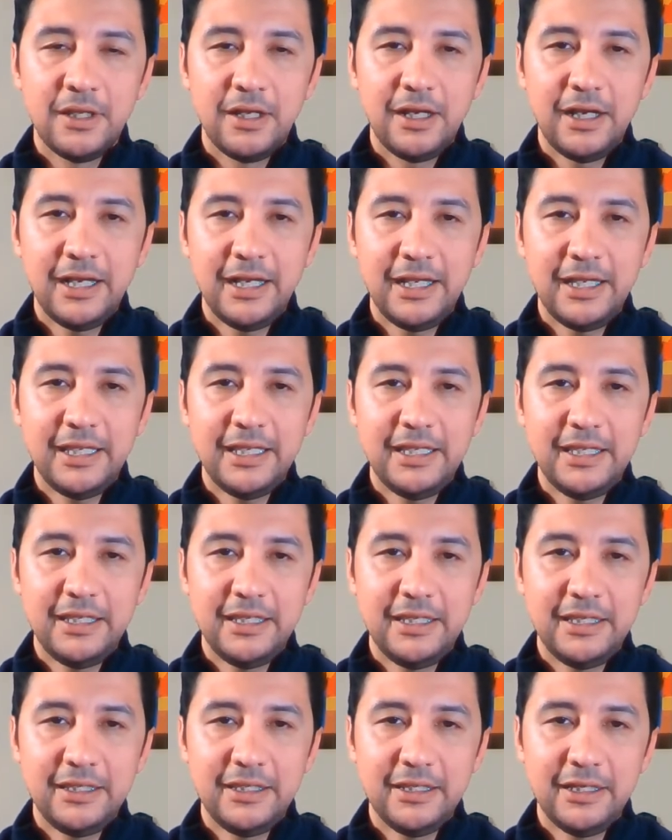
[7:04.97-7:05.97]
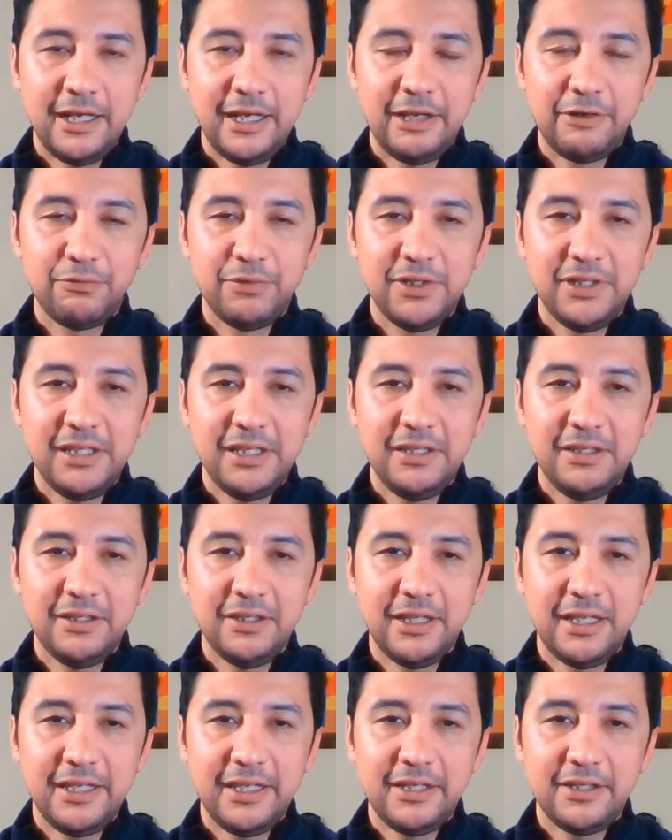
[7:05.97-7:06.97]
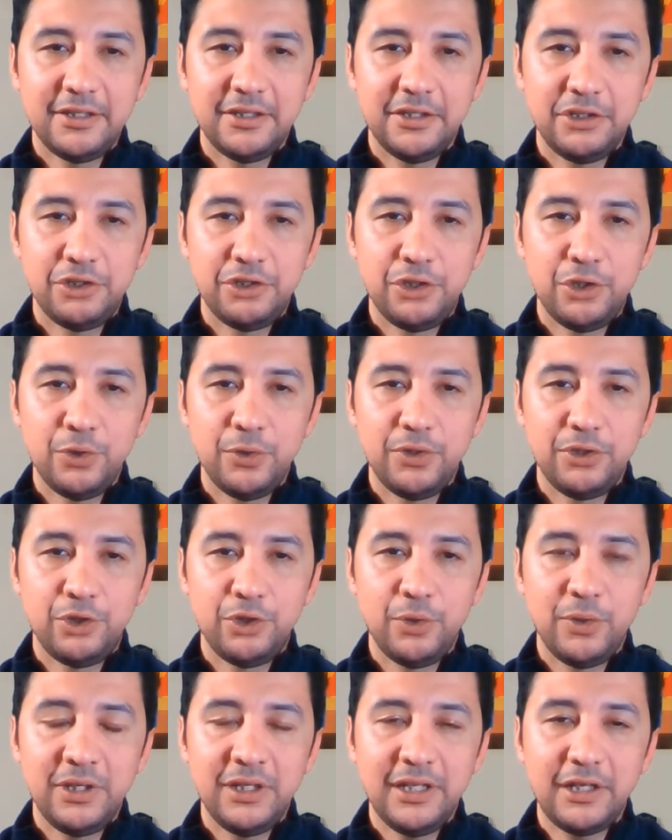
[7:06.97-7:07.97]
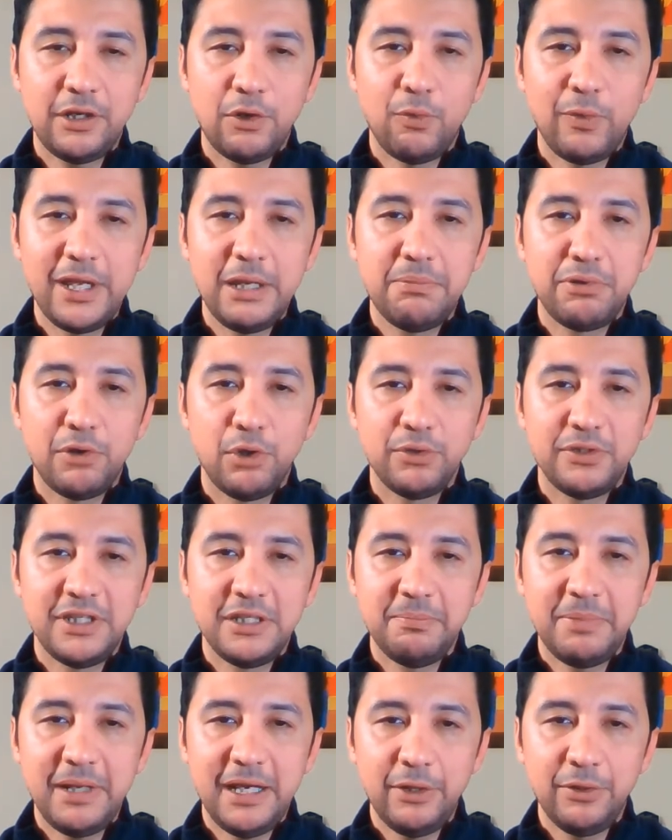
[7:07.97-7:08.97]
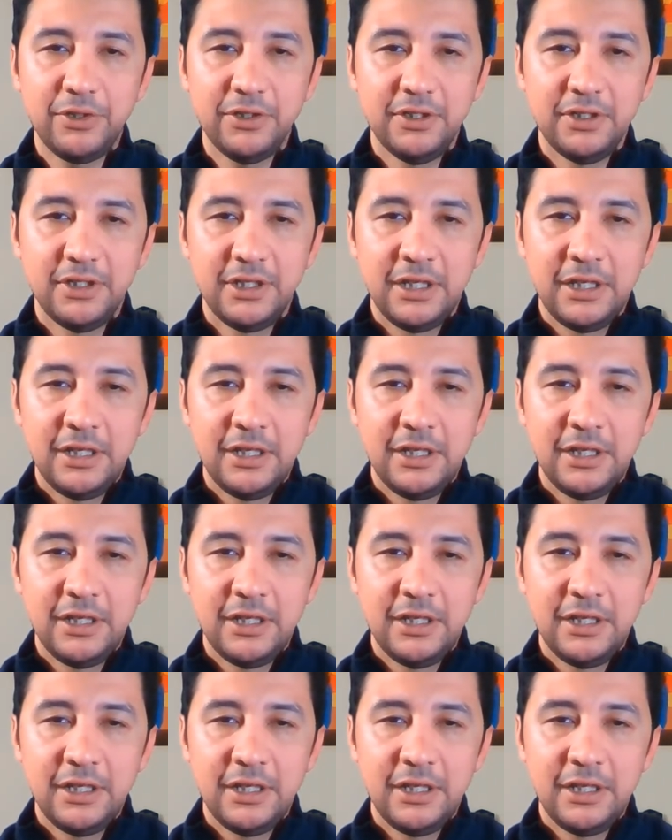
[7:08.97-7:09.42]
I really like doing like a whey protein powder.